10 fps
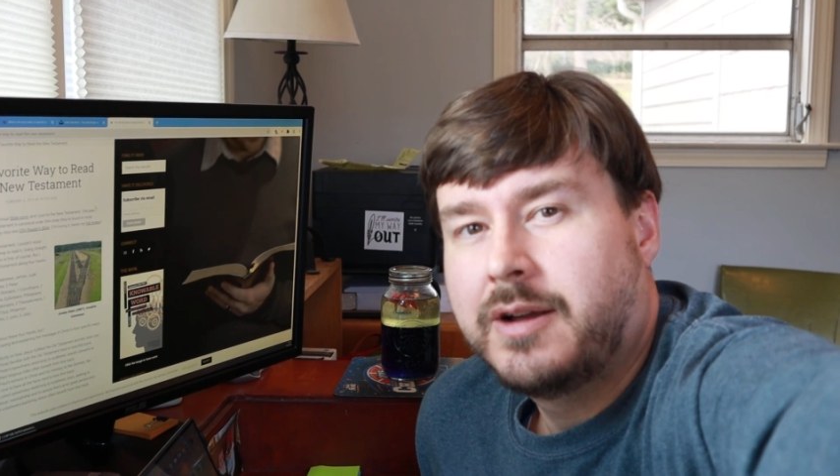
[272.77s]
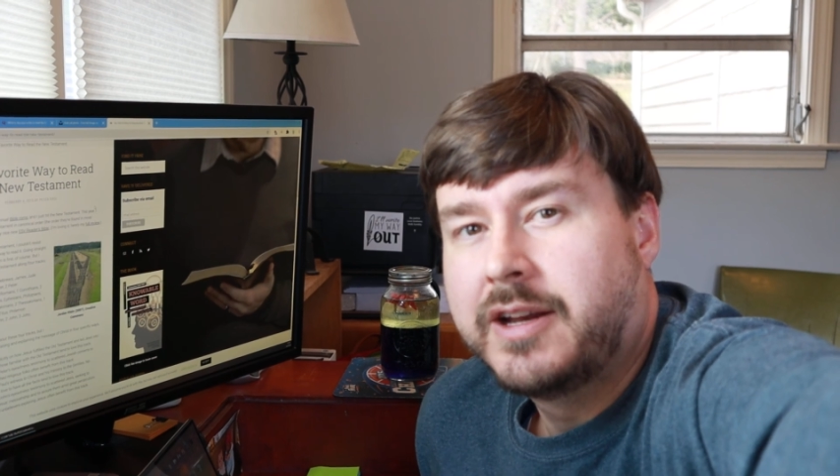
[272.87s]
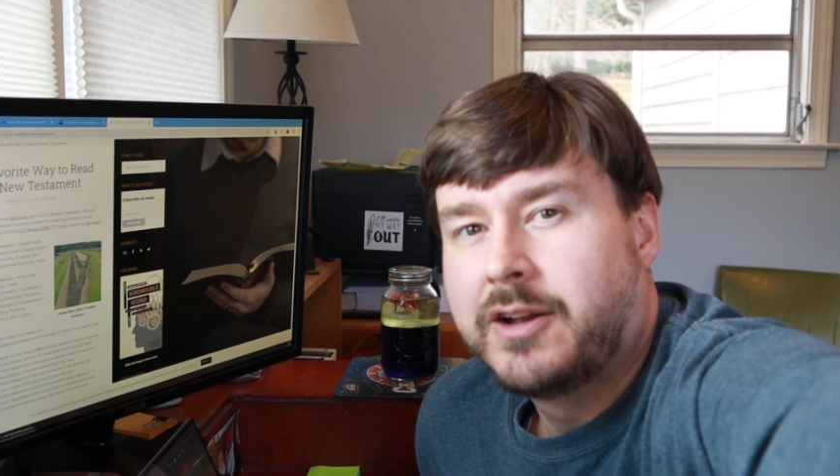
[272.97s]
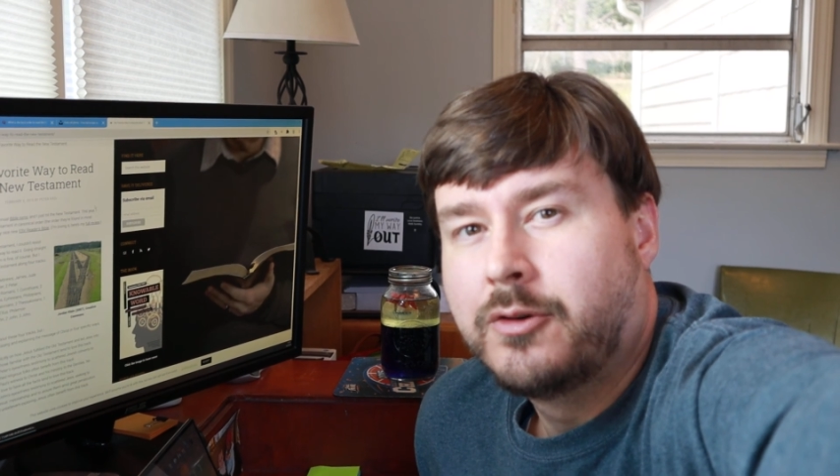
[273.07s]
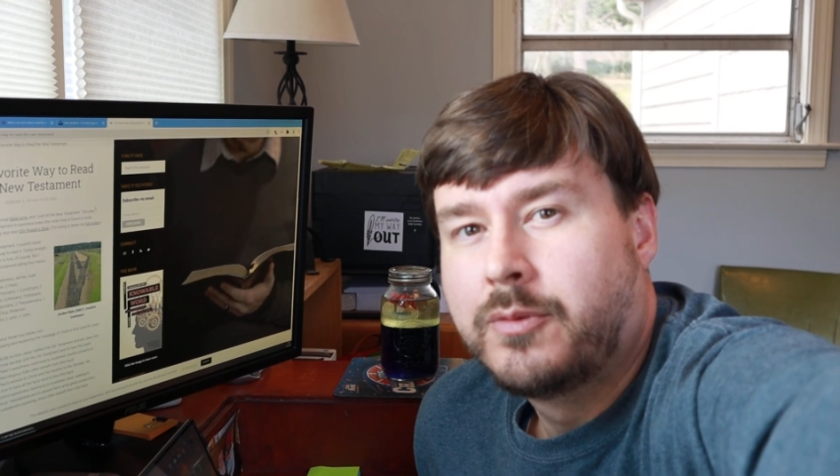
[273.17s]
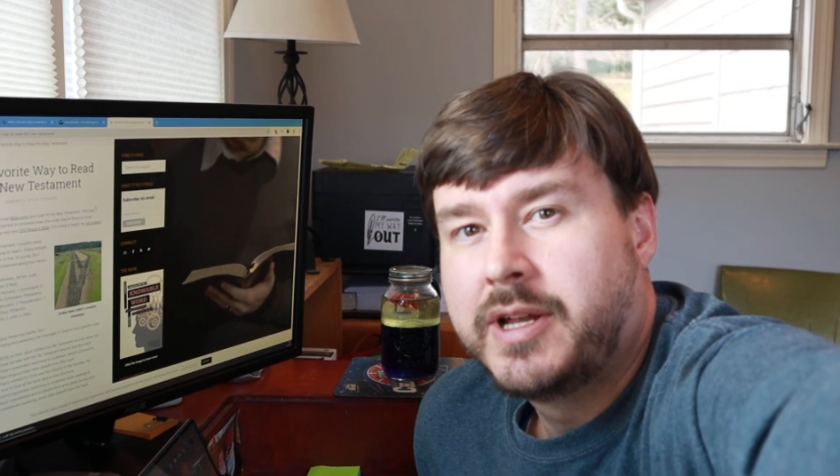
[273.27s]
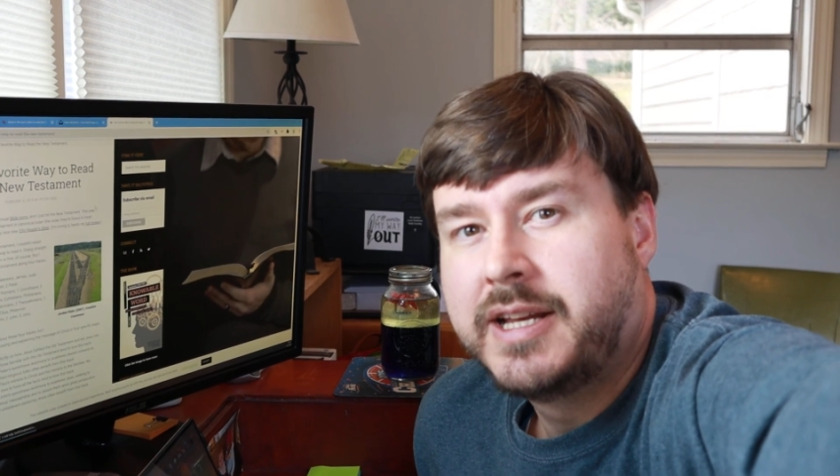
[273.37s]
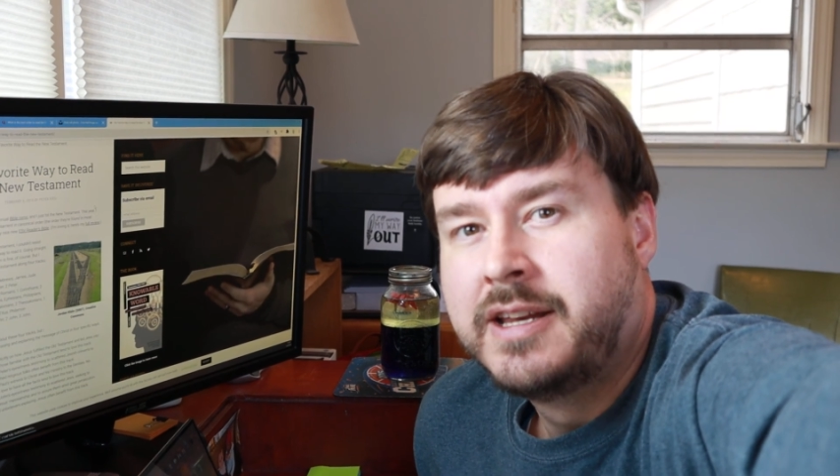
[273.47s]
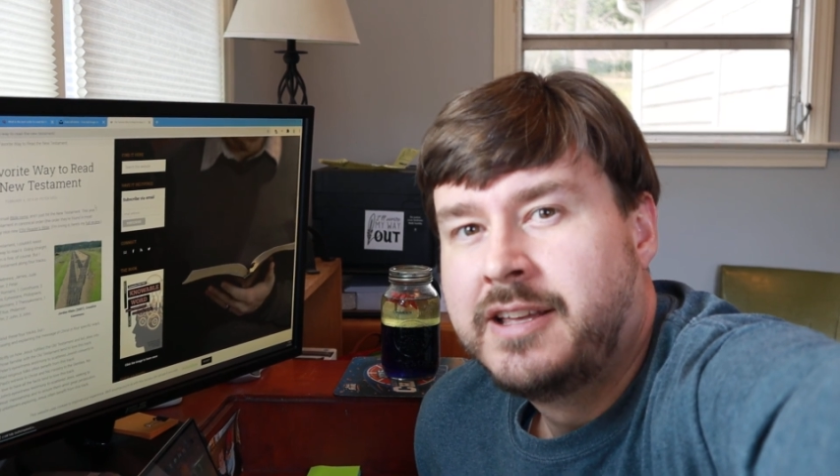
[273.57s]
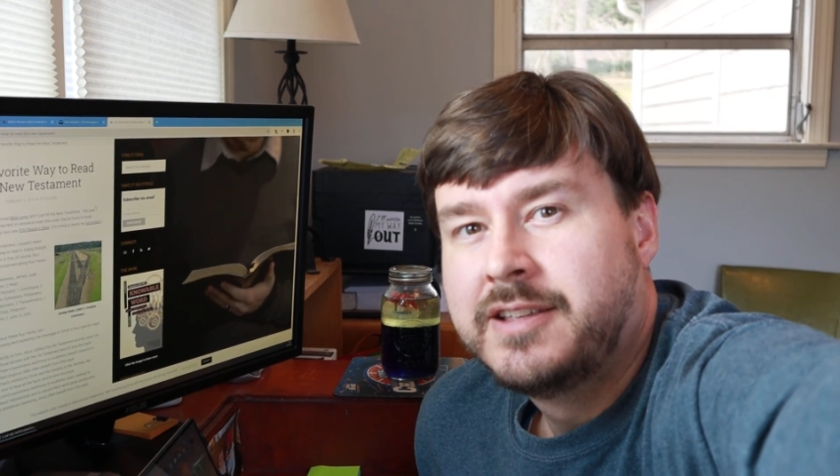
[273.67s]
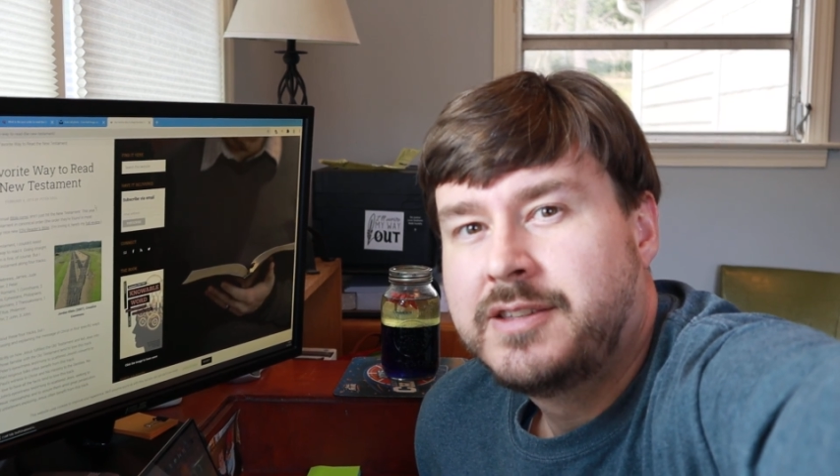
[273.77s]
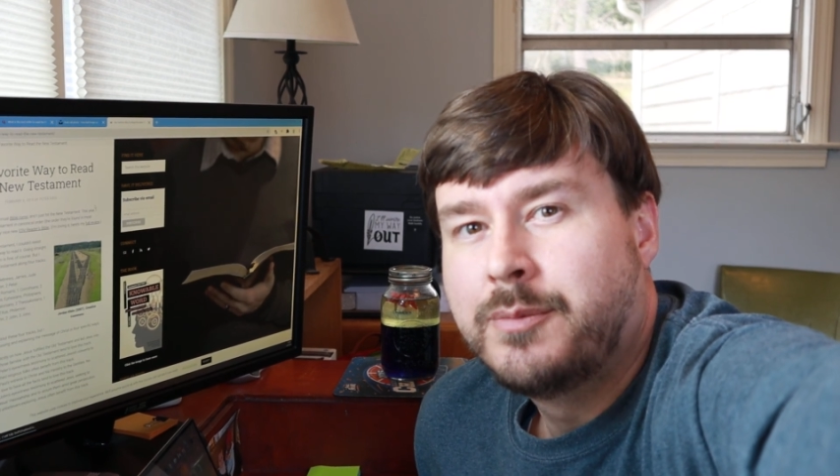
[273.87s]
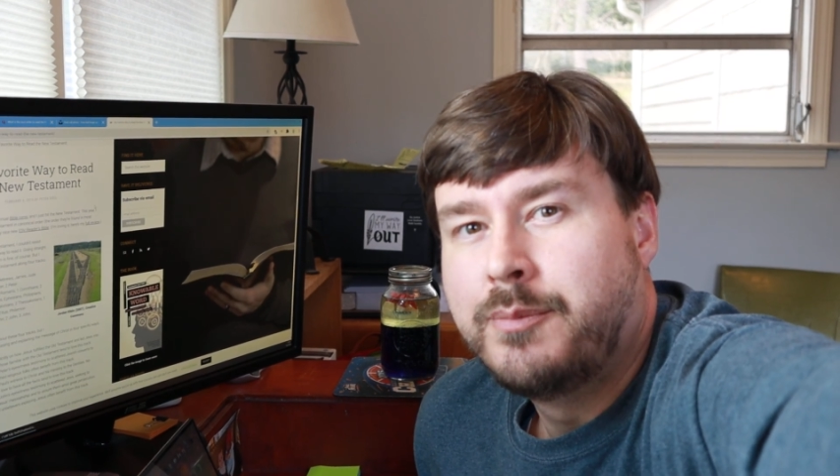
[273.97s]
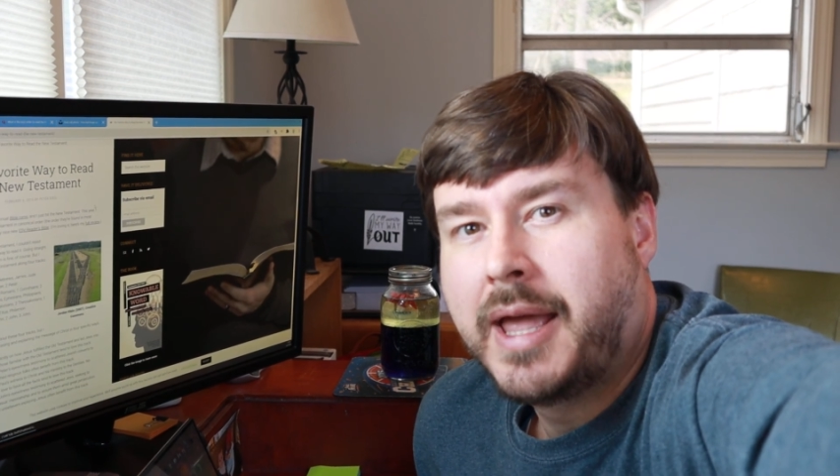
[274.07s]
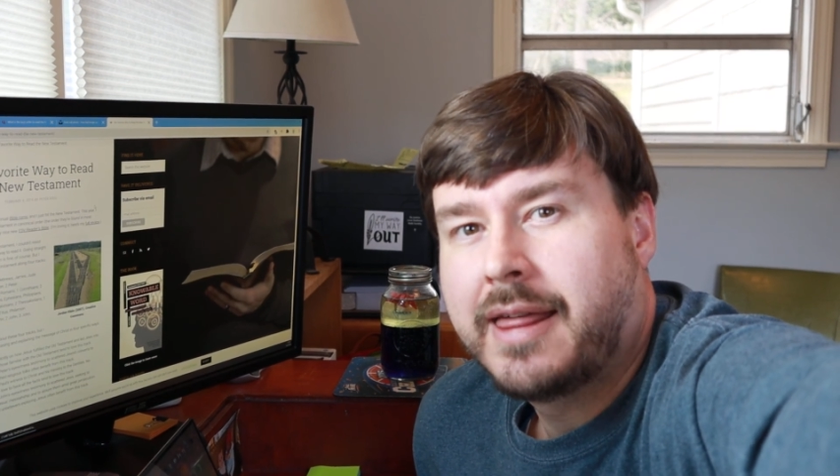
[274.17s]
I'm going to go read
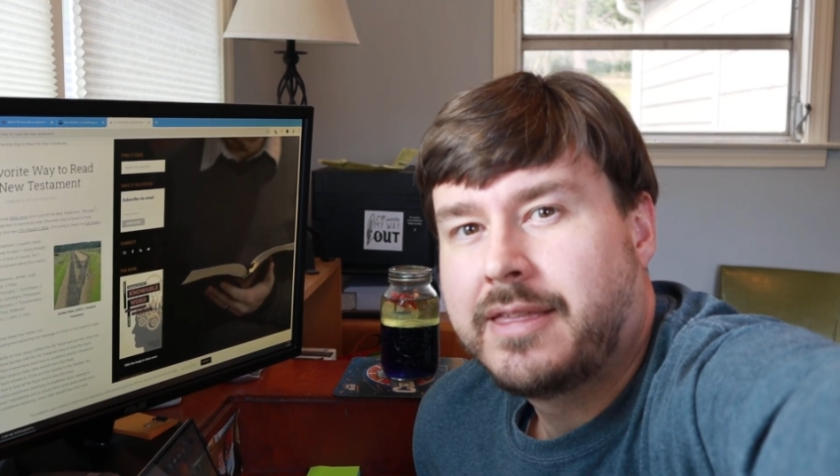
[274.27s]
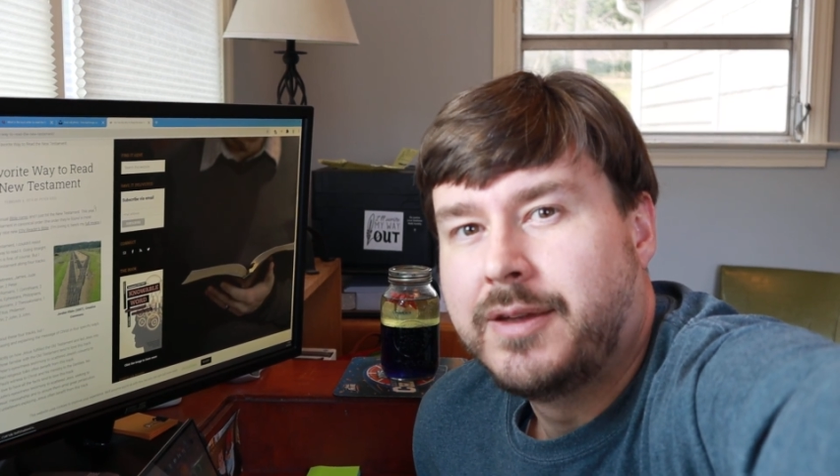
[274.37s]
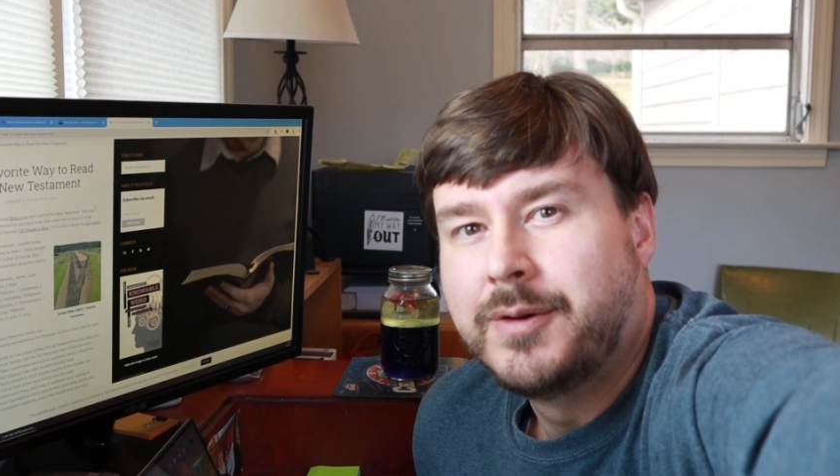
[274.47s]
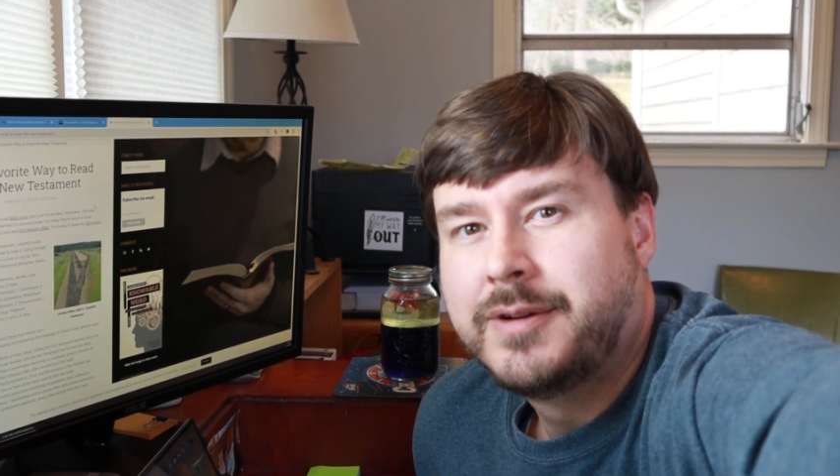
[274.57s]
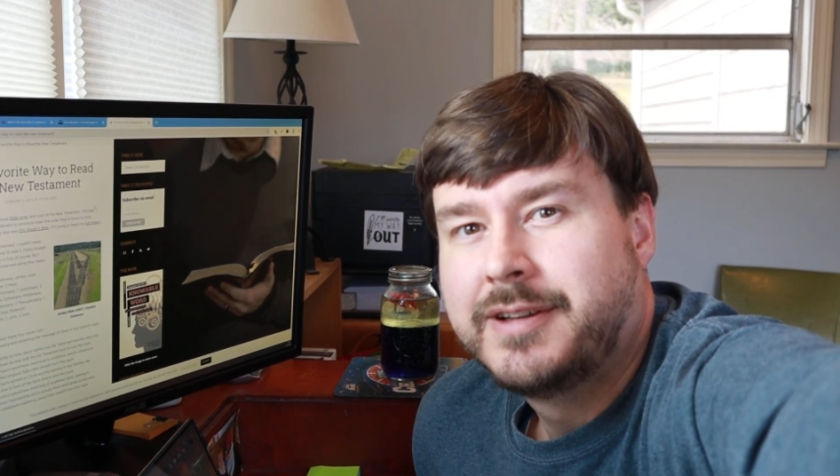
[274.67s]
some Matthew.